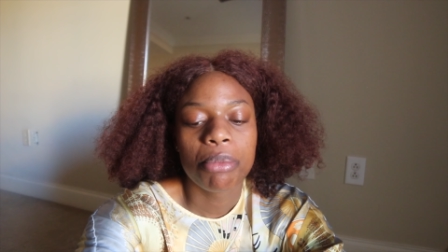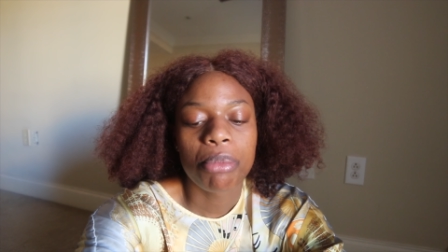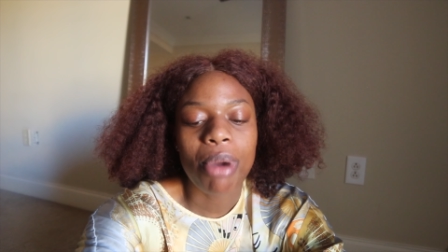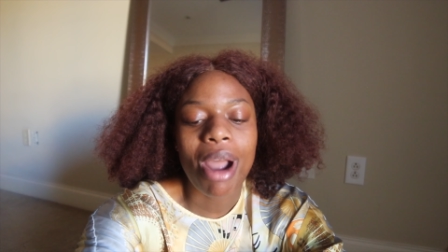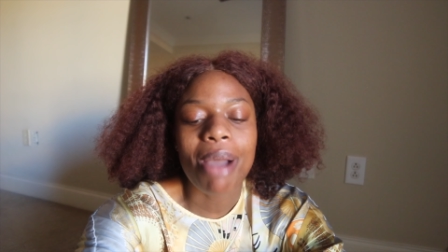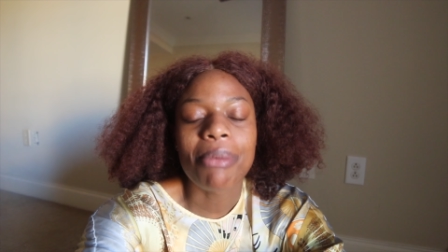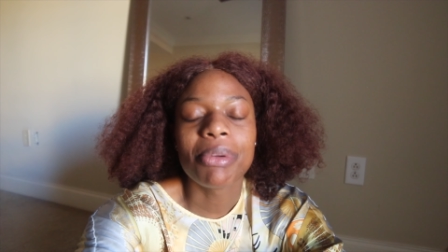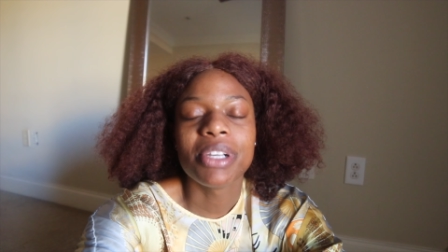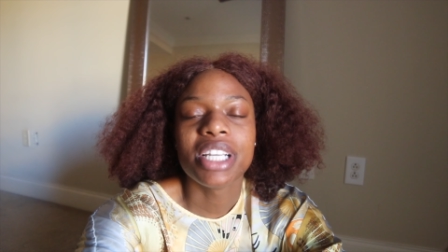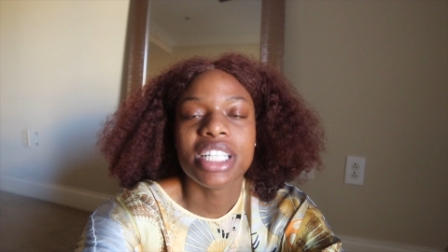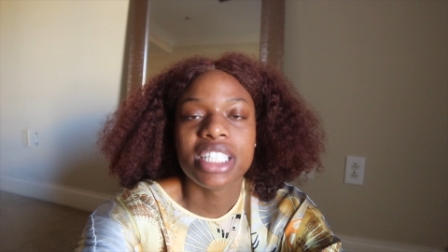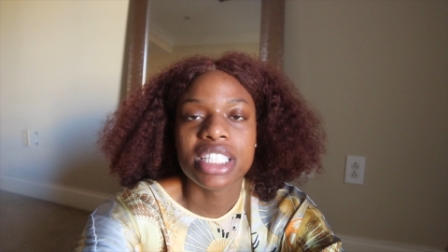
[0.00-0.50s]

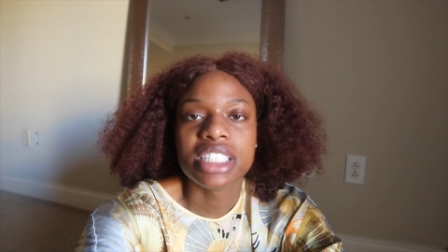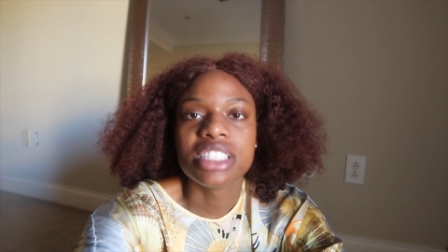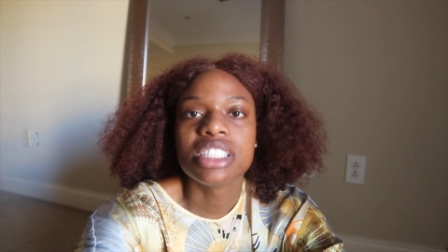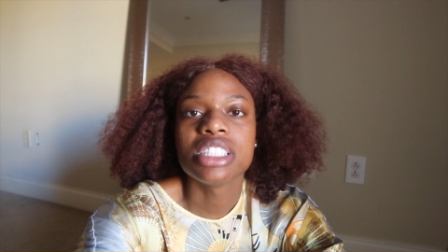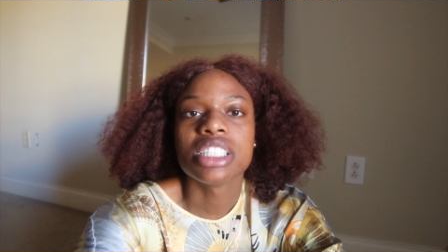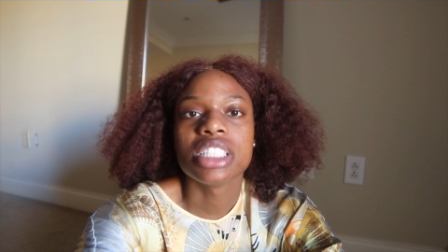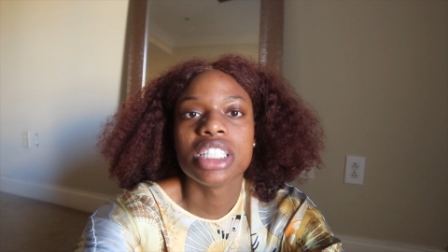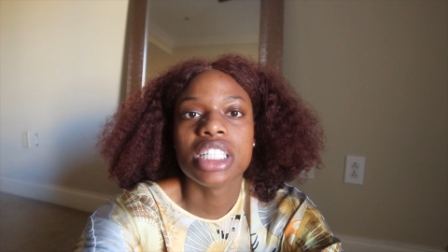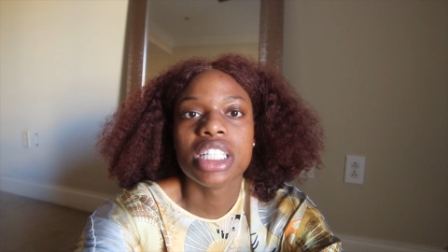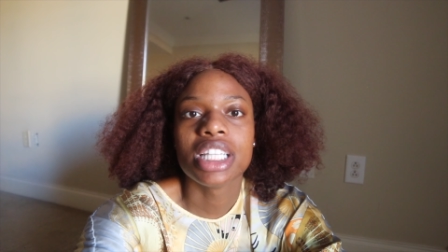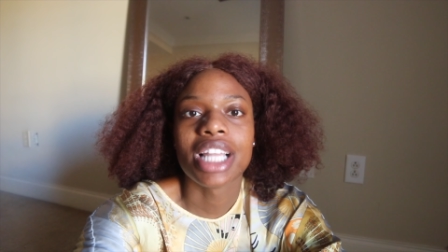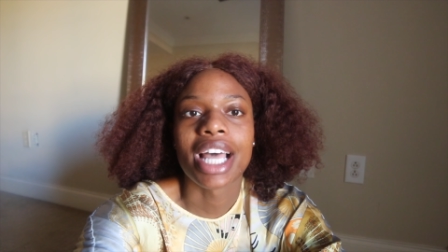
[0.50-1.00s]
probably
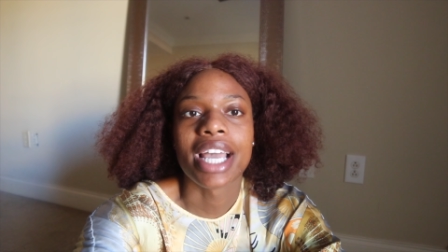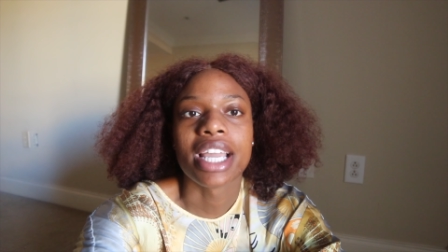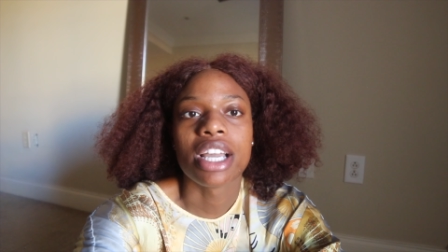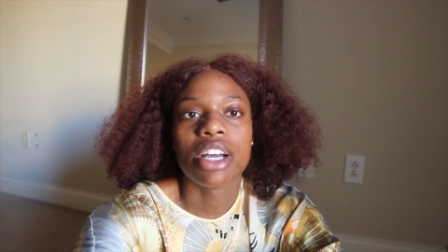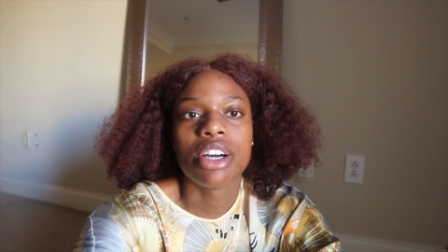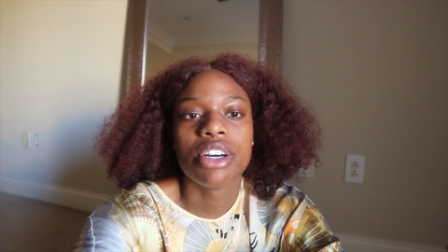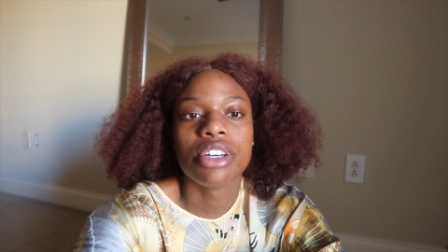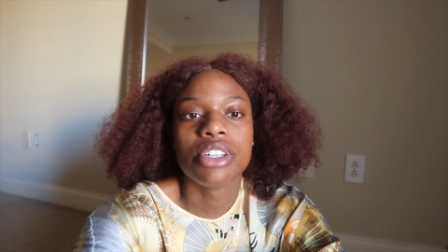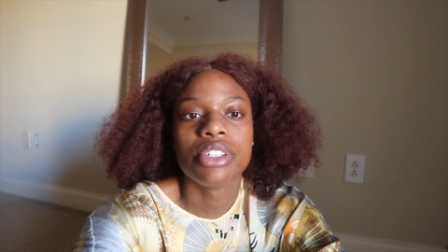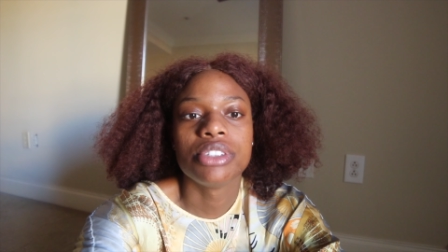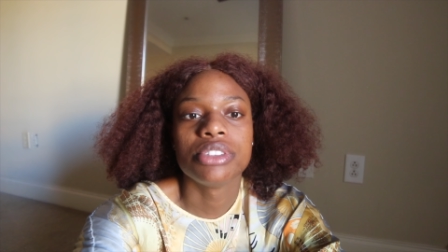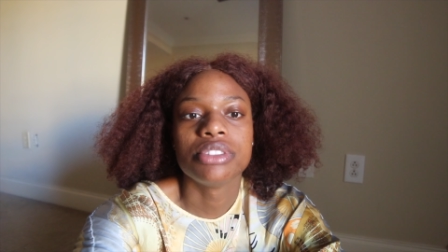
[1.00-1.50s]
initially like,
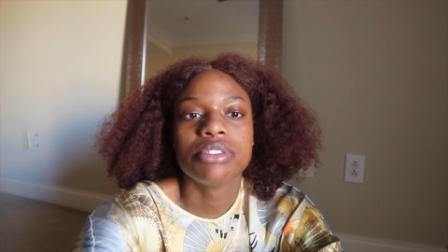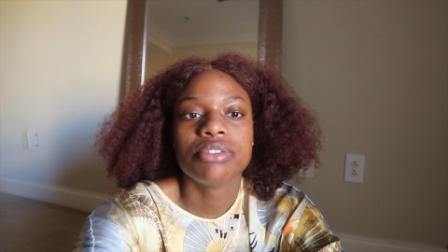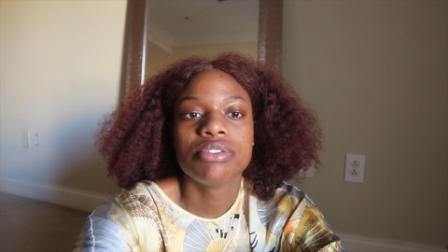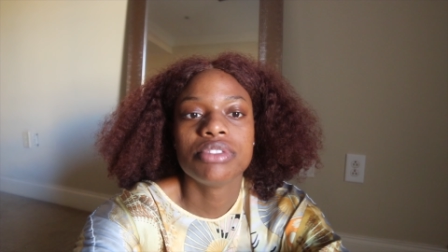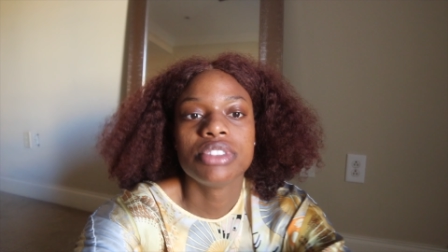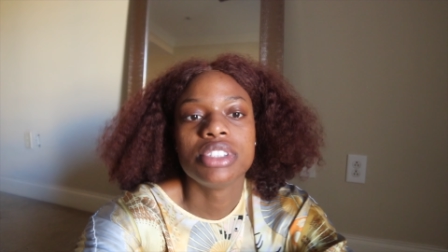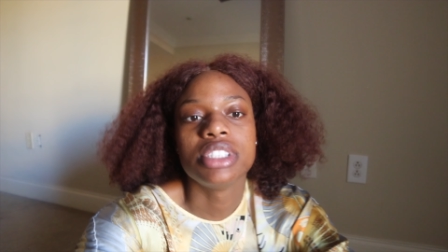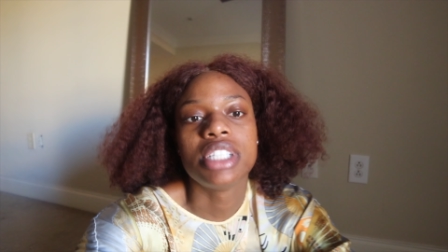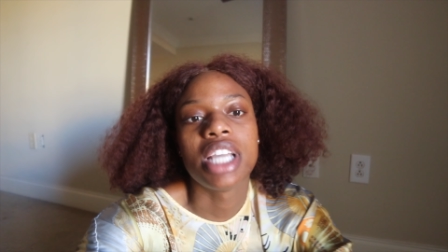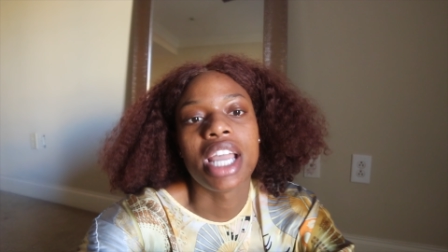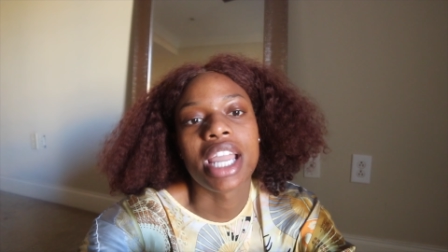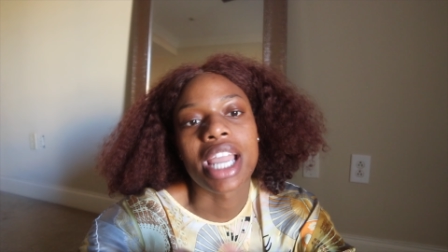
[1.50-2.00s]
oh,
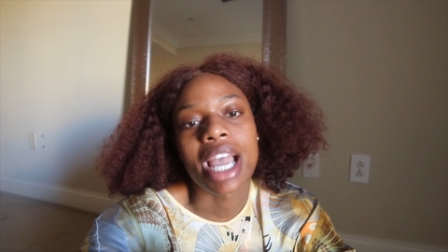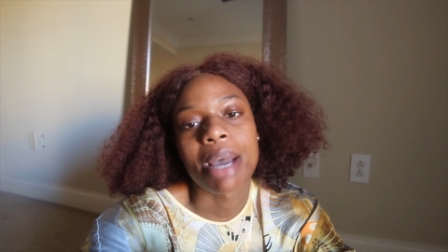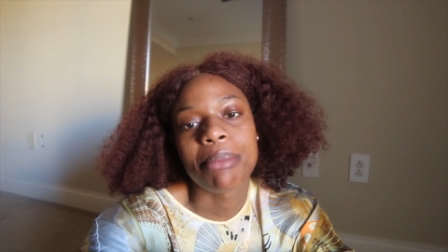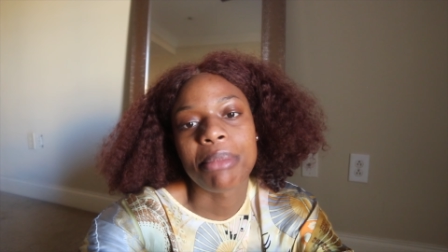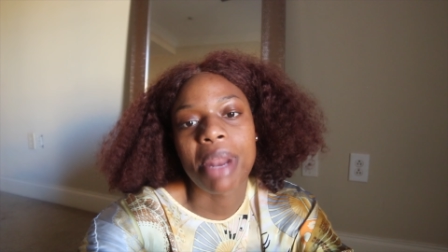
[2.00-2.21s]
dang,